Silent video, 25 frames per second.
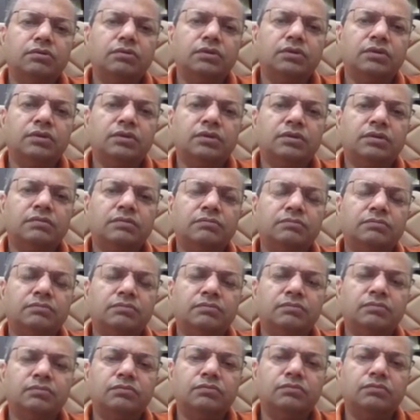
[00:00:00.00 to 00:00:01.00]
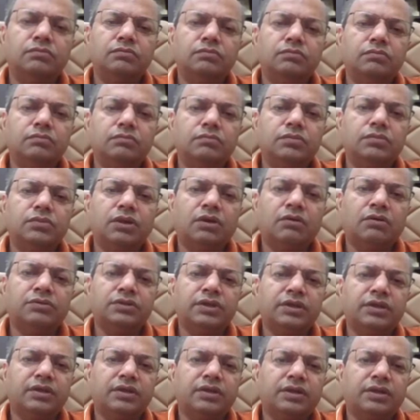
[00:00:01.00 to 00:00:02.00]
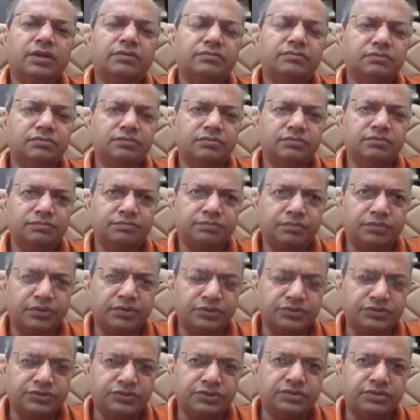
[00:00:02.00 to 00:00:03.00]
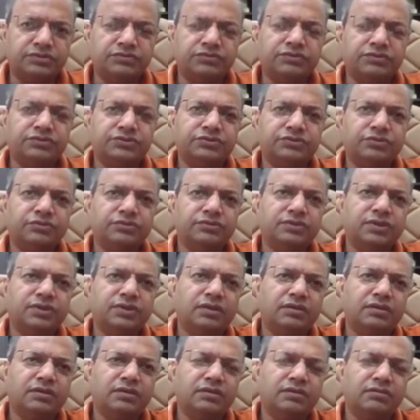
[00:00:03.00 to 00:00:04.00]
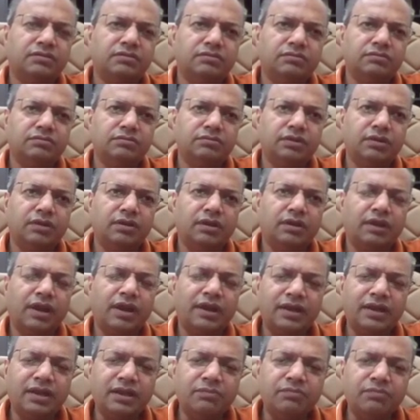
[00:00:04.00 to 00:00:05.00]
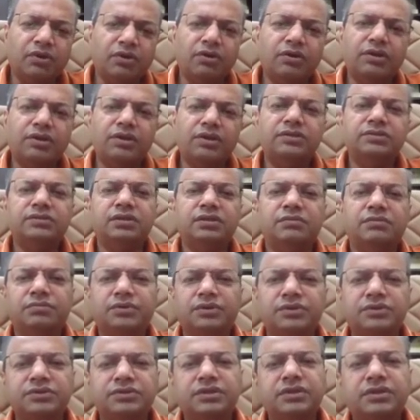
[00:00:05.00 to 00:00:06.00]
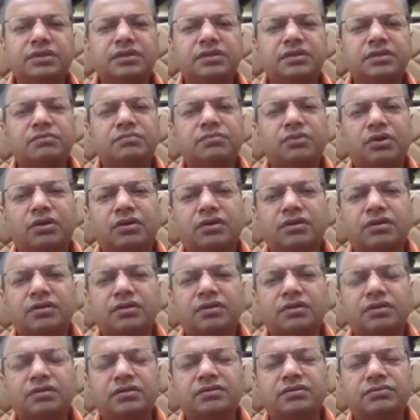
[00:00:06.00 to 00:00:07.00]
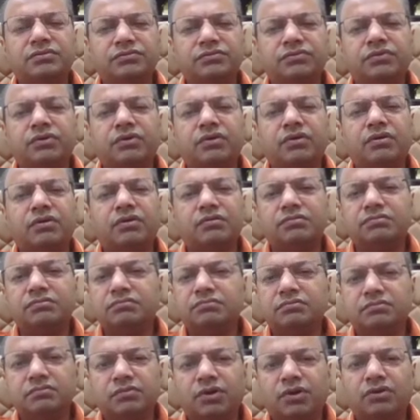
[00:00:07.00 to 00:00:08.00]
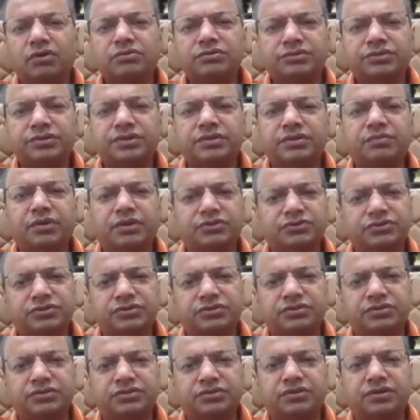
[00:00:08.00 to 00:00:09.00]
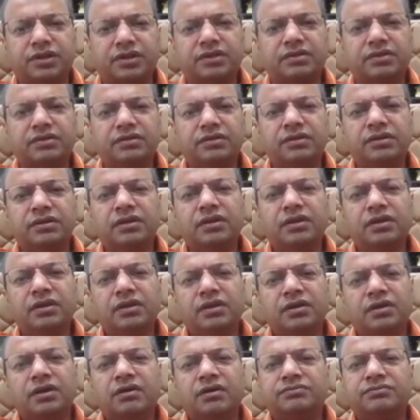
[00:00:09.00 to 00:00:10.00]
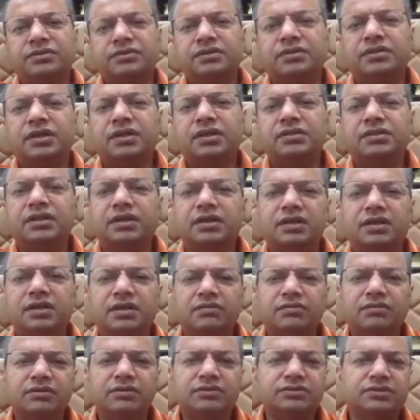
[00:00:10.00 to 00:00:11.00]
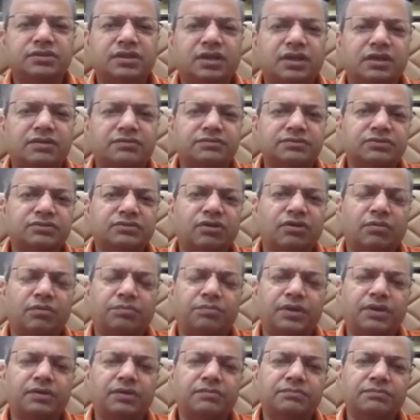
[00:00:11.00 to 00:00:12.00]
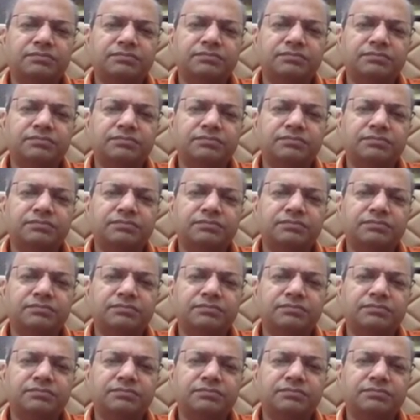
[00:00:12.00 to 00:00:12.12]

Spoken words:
now there are research which shows that antibodies are present in the body for about 3 months certainly. After that, their level starts dropping.